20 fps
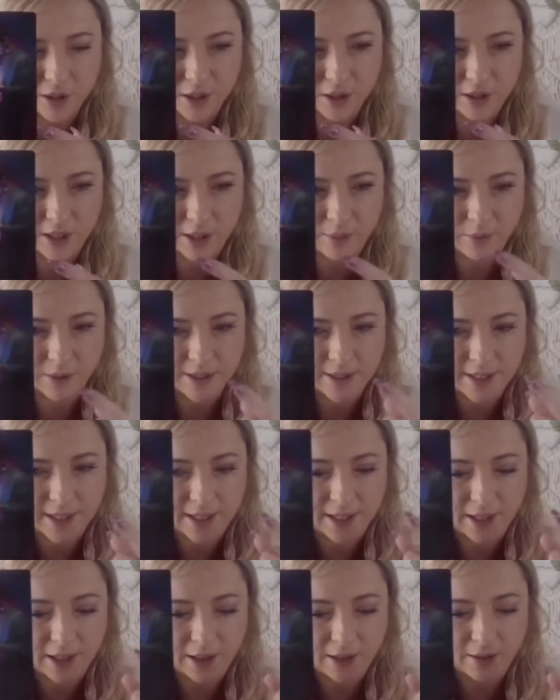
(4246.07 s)
So now we're
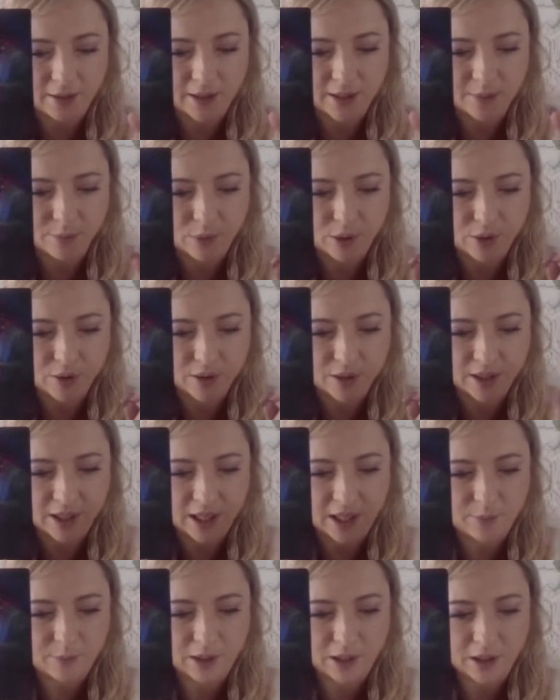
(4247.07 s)
saying this person
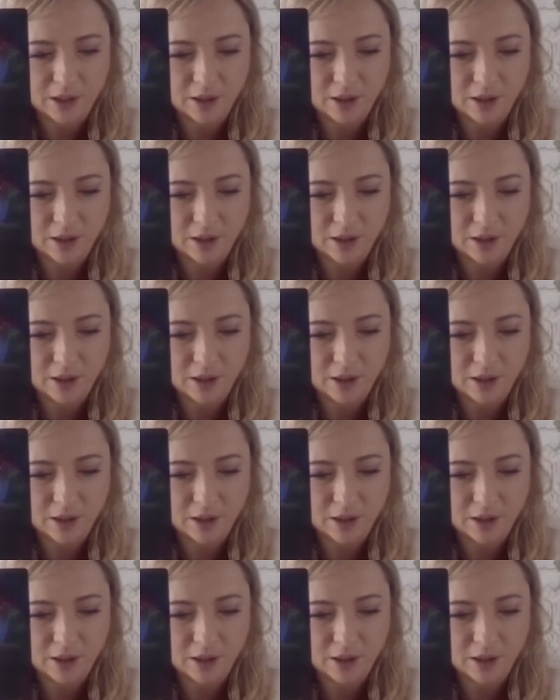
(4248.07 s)
came in